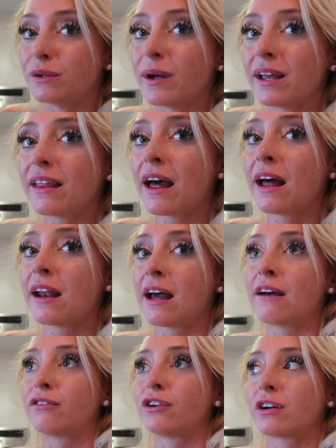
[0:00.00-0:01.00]
doing that
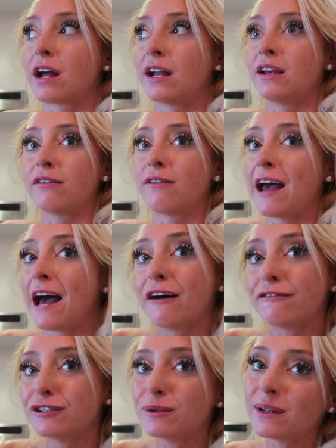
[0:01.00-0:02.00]
after kind of
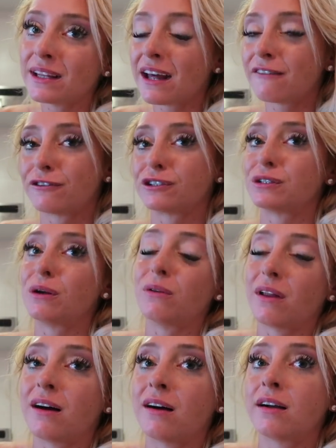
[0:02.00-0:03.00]
half doing that for so
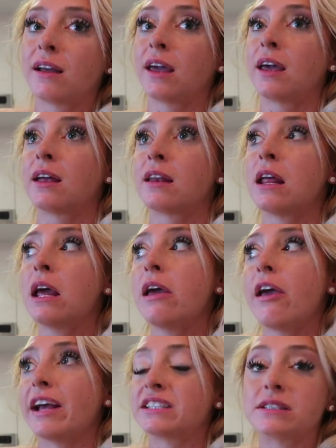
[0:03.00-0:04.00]
long and
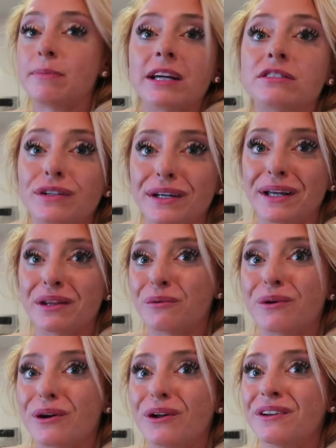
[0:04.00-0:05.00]
it's the best feeling in the
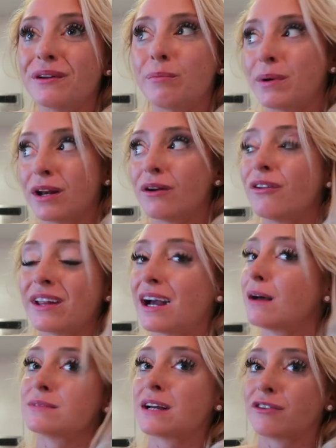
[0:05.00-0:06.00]
world but it only
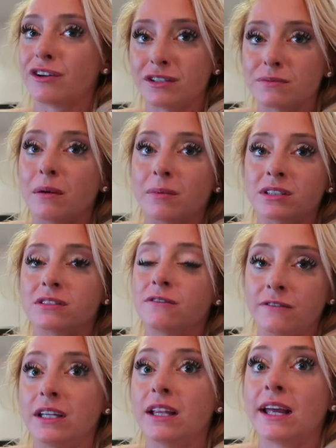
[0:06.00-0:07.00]
comes after these moments of
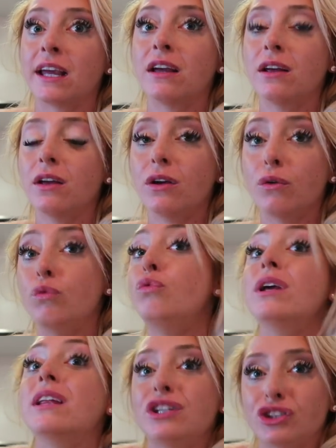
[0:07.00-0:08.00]
feeling
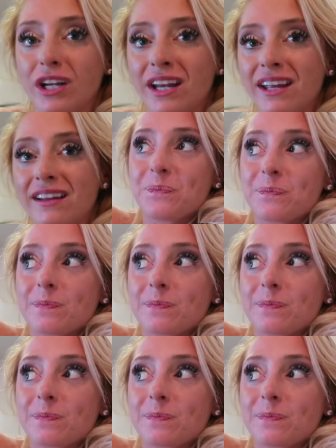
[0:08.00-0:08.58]
really shitty